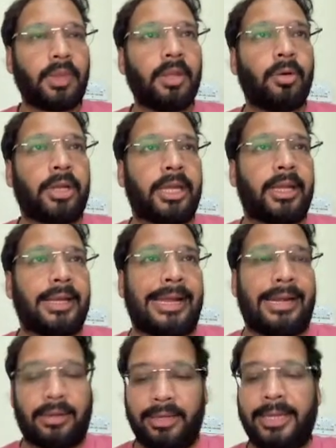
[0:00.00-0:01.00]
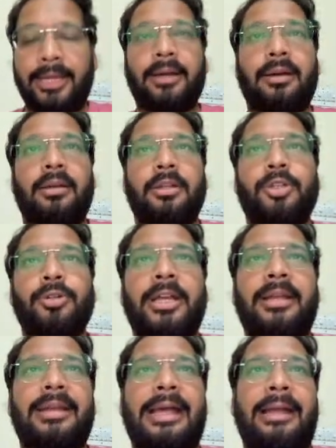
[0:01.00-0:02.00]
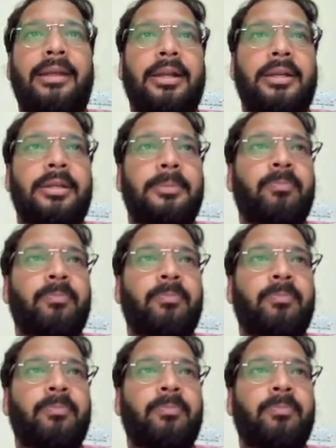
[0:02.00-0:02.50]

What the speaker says: Okay, and here you can end it.